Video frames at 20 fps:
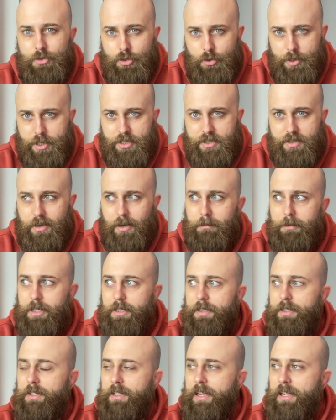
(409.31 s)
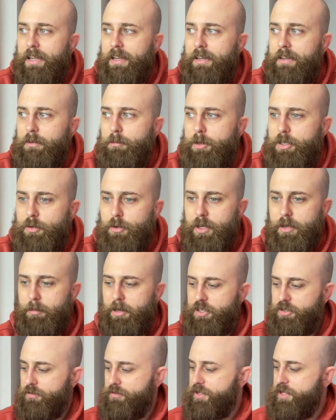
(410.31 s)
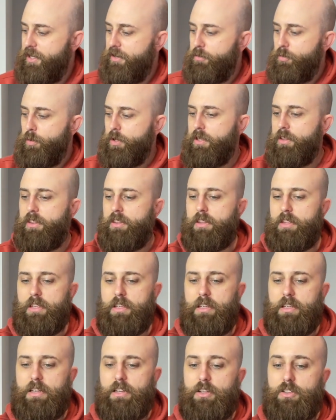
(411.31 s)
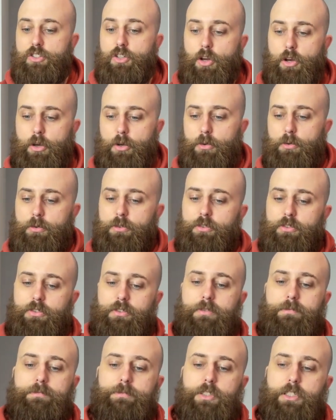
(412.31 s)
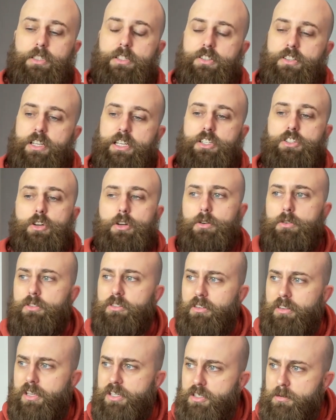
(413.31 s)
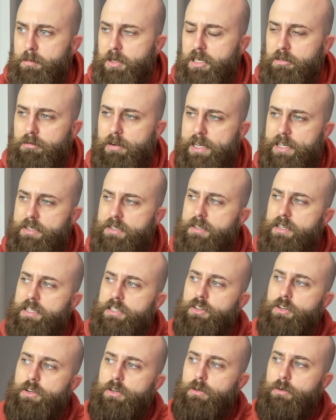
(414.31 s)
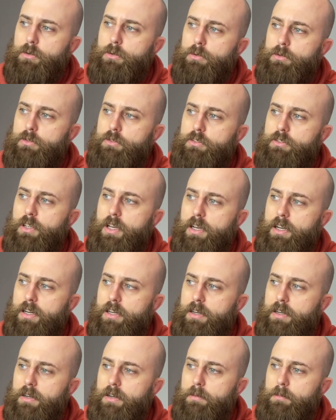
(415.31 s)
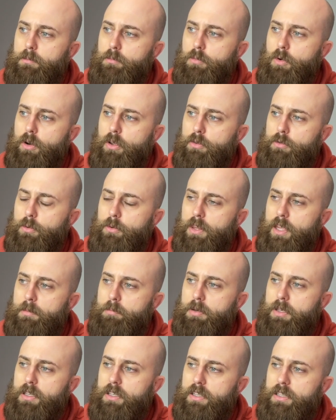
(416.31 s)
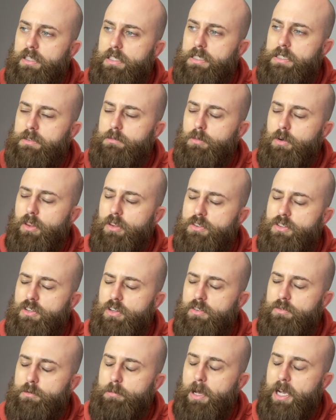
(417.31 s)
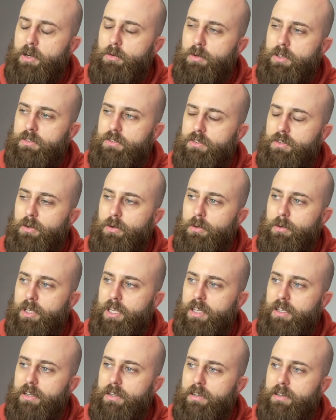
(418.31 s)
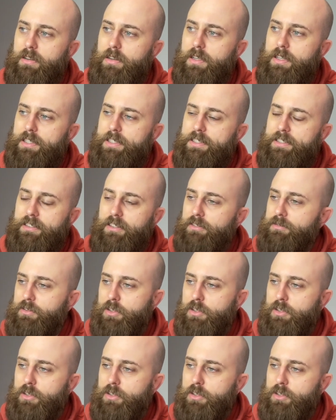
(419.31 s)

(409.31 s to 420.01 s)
during summer and be doing a bunch of stuff with the turtles, the sea turtles. So these would be green sea turtles. What else would they be? What are the softback ones called again? I've